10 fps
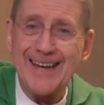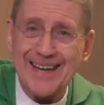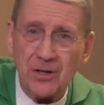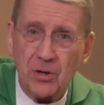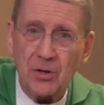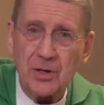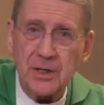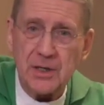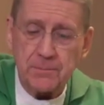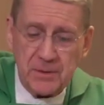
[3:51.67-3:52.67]
inner
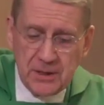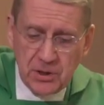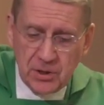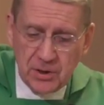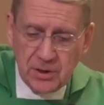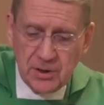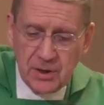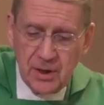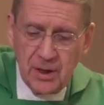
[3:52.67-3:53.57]
dispositions.